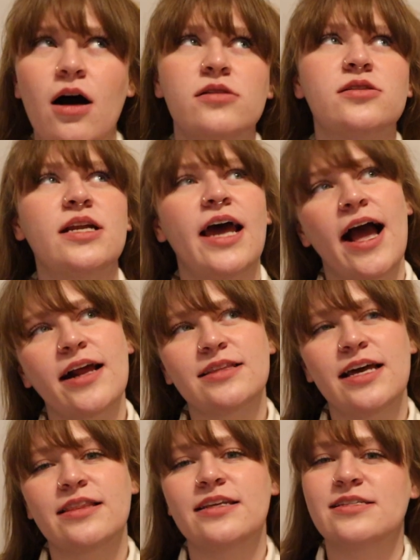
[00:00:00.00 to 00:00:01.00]
Also, to act
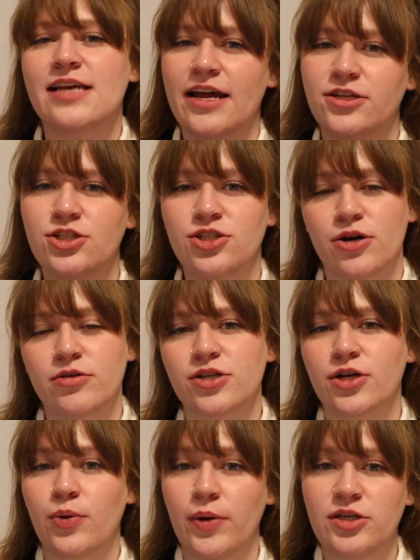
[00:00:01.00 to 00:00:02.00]
like these edgy jokes
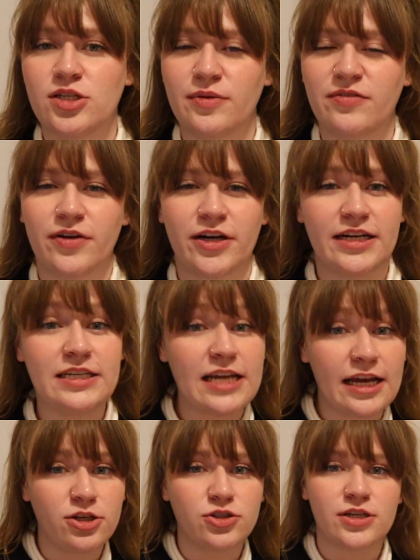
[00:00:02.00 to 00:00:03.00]
are going to be very
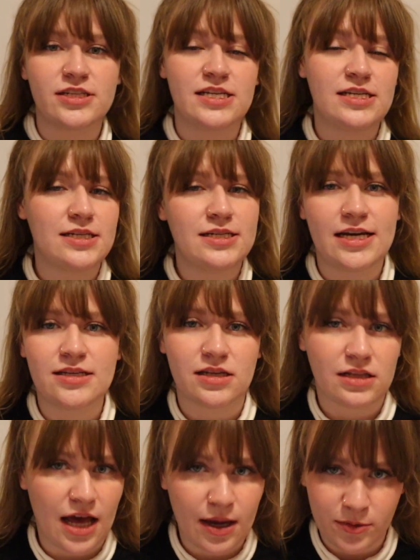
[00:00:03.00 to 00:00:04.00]
dangerous in today's
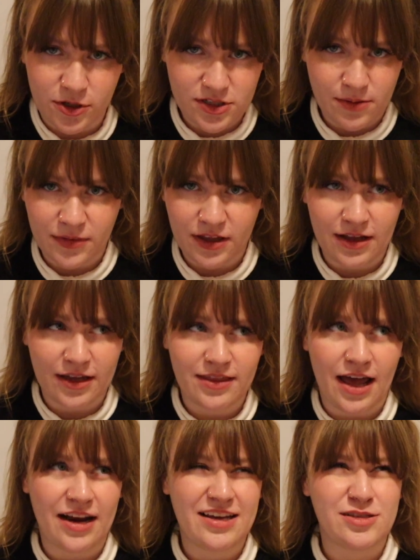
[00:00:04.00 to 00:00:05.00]
climate or something like
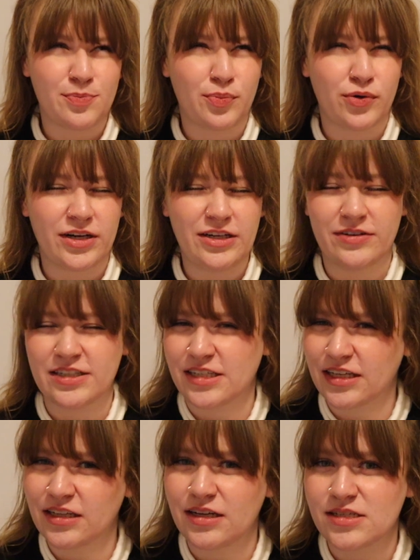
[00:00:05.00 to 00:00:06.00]
that is pretty
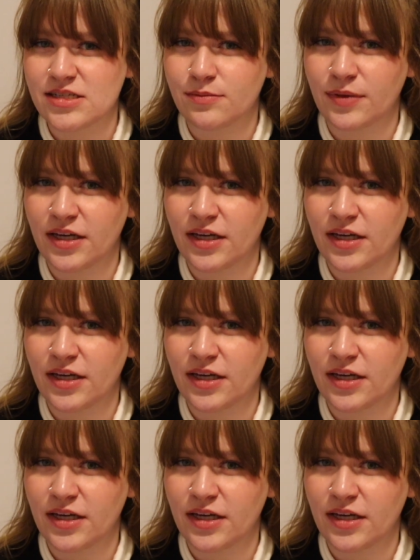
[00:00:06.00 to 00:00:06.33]
ridiculous to